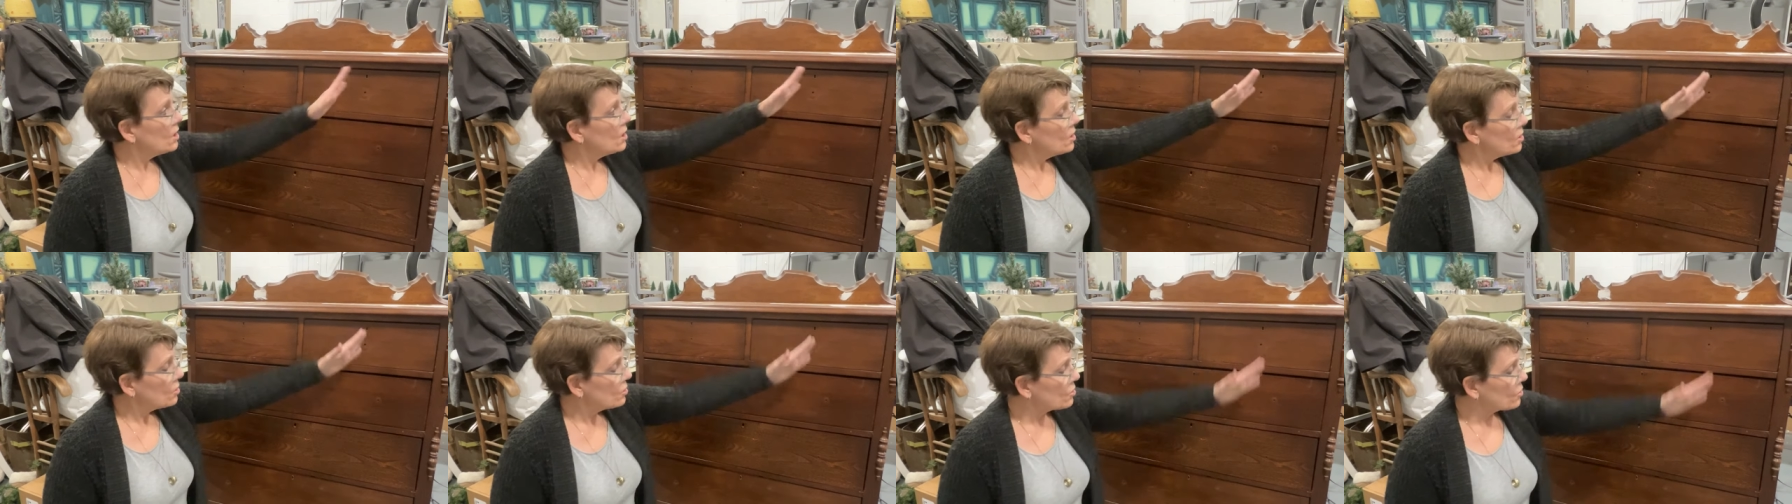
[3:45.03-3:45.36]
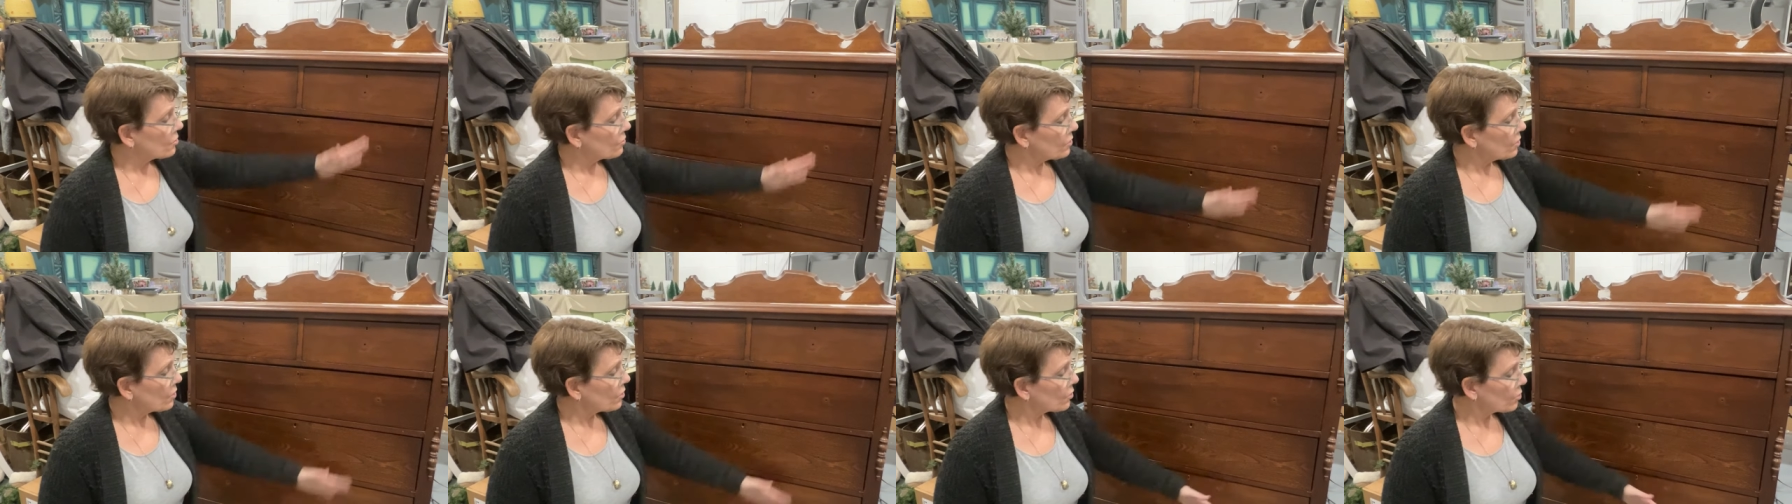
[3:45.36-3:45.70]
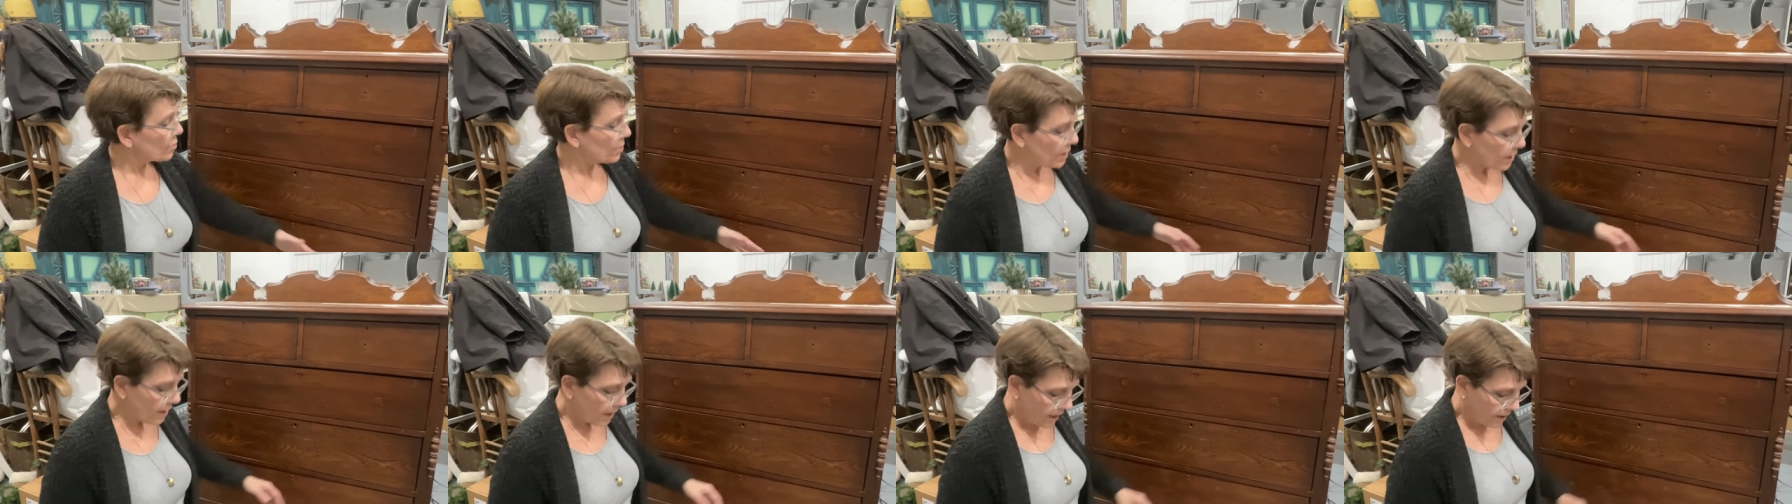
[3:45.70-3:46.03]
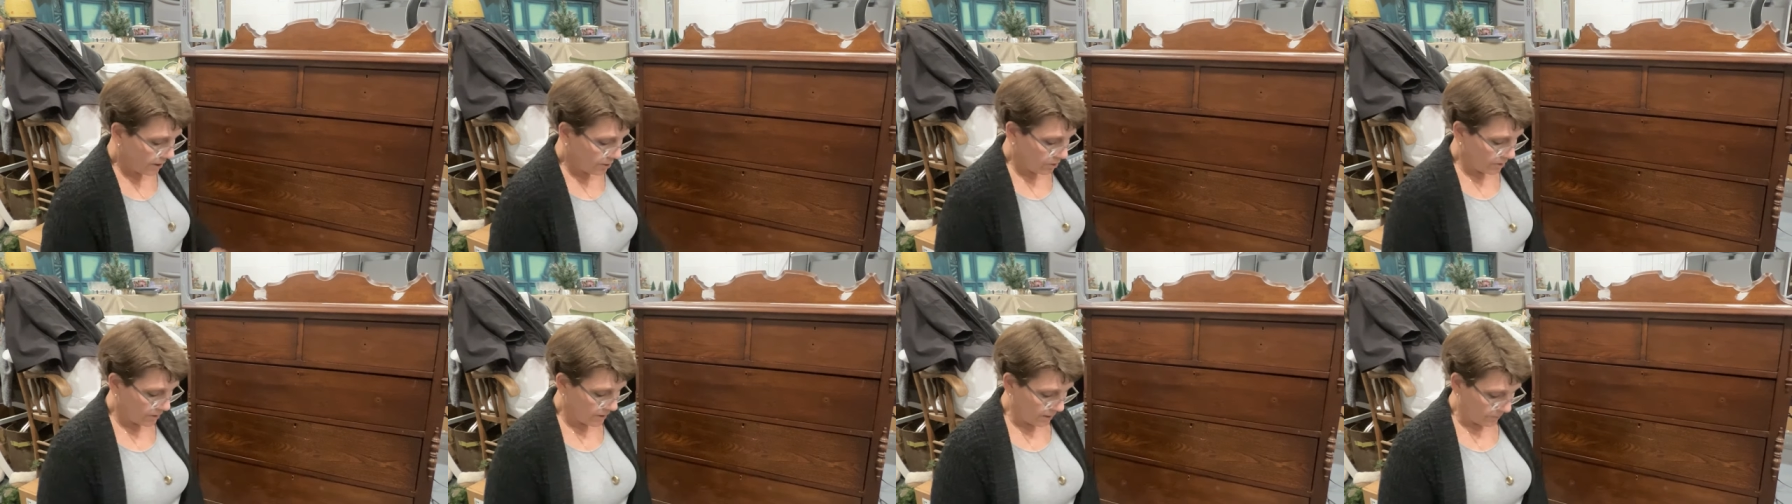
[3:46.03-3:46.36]
So the three
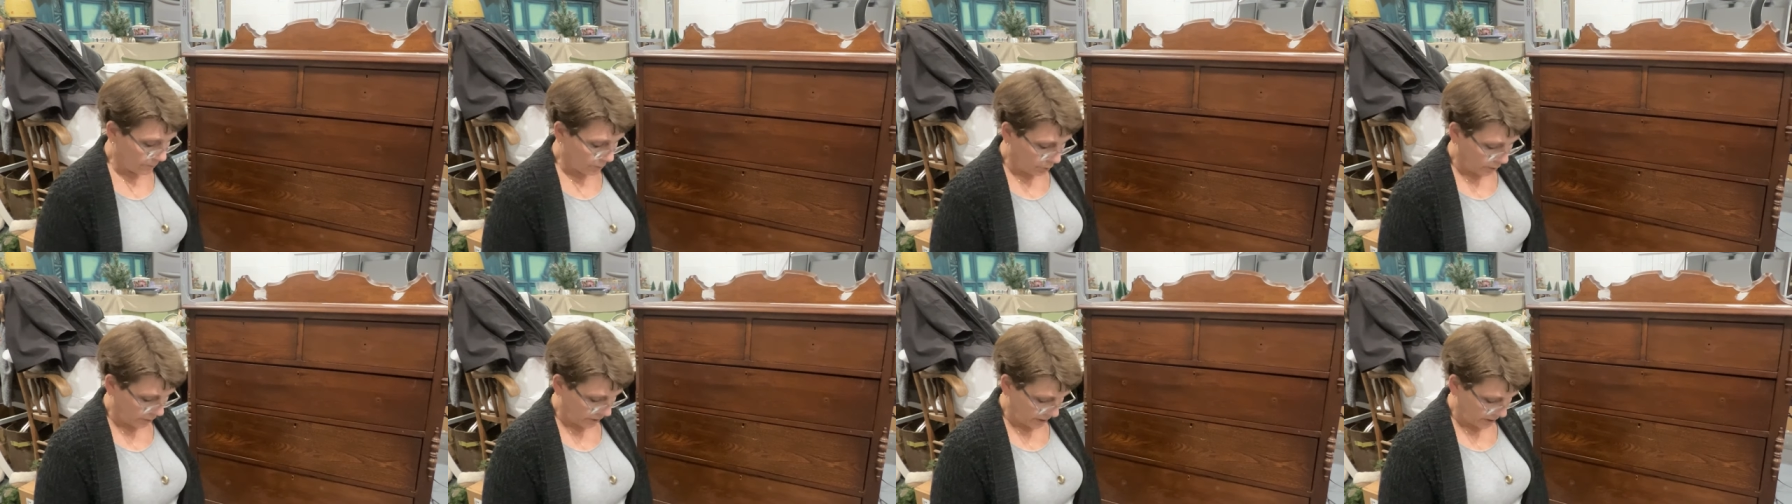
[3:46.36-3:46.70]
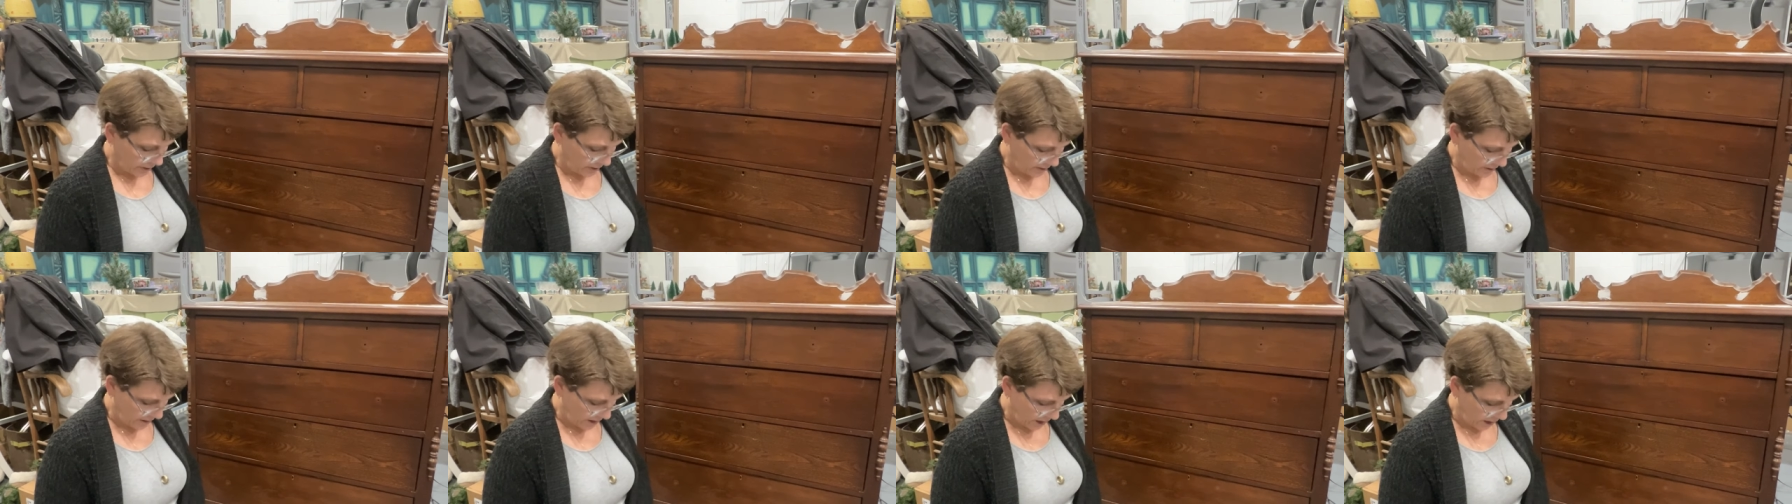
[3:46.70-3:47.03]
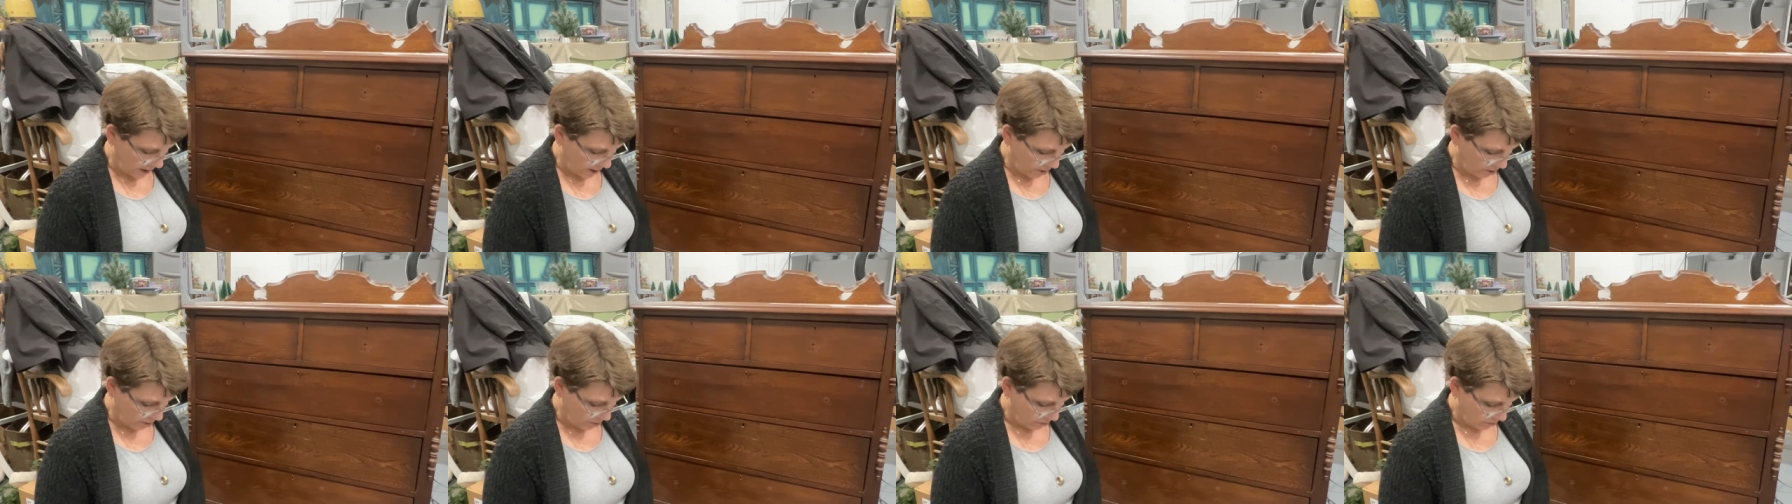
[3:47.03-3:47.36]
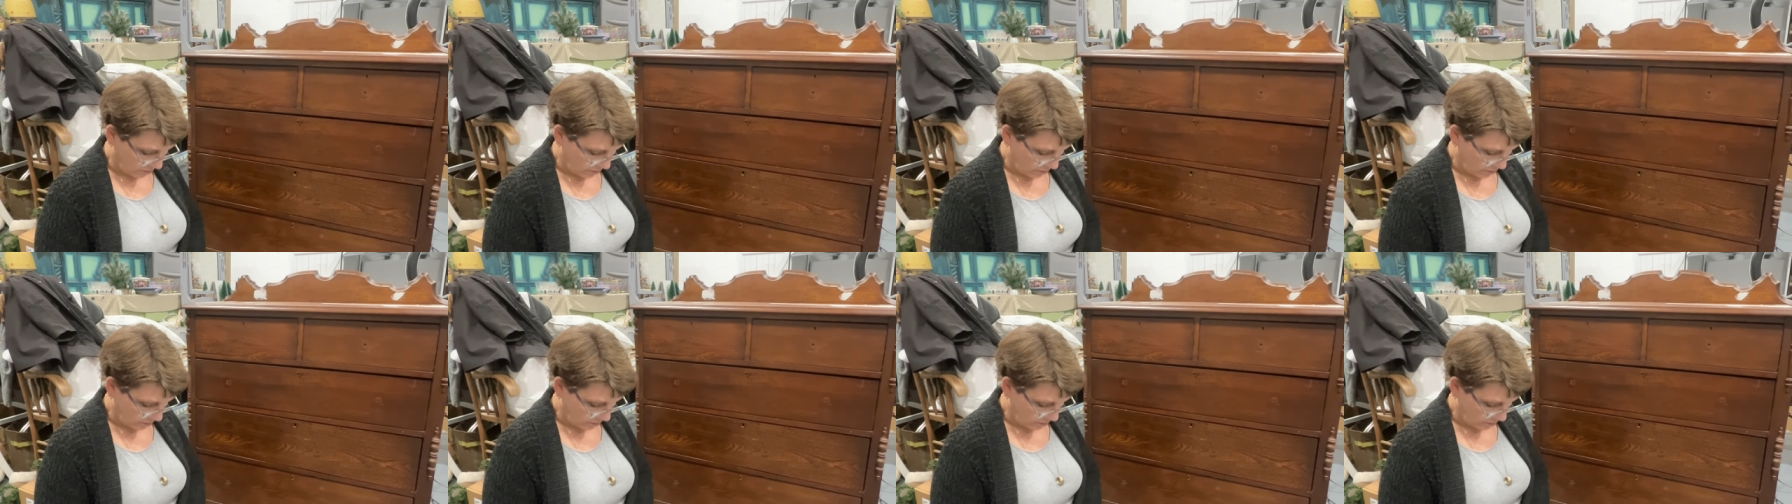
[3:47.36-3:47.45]
edges I'm going to tear.